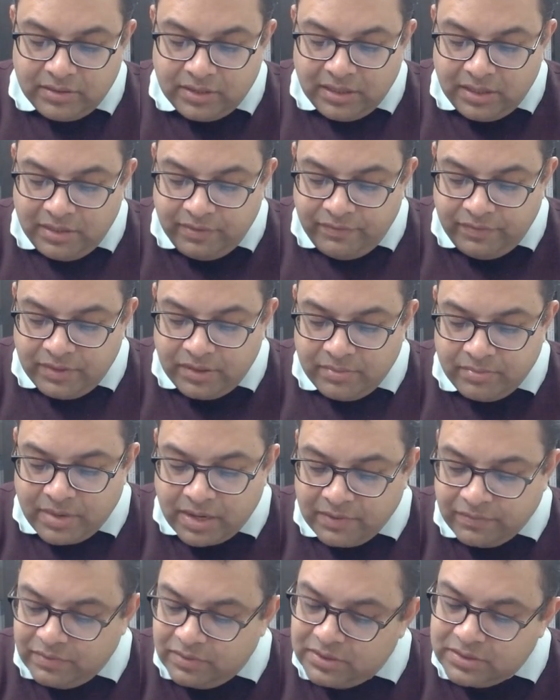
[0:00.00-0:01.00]
They live with their
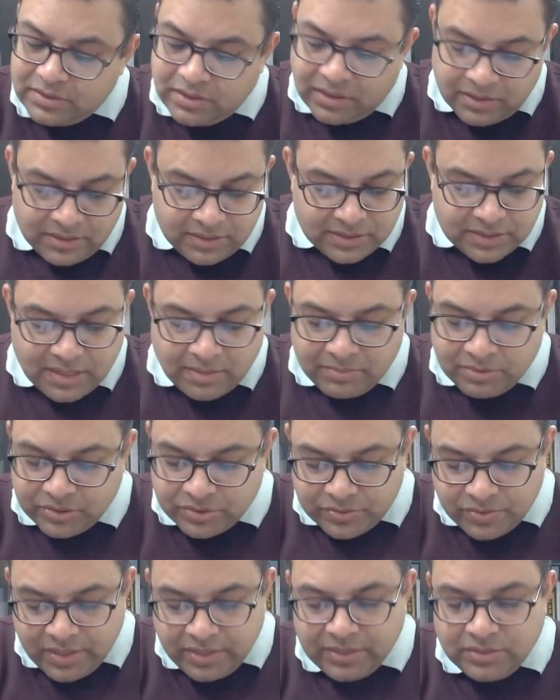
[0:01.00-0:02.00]
mindfulness
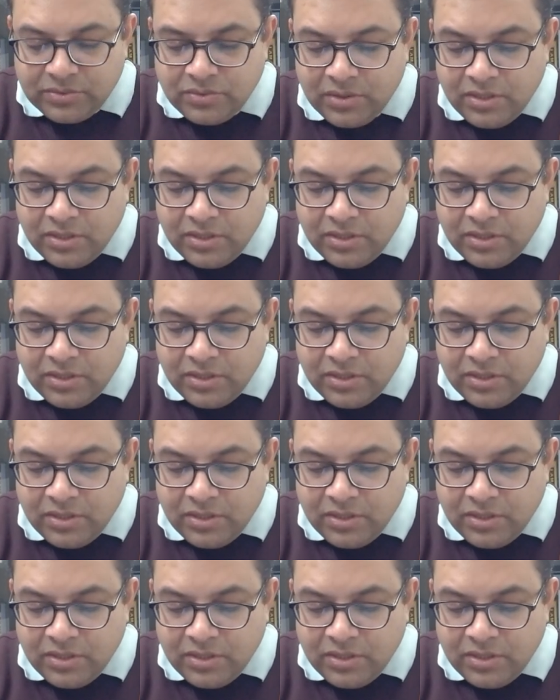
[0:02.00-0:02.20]
unestablished, right?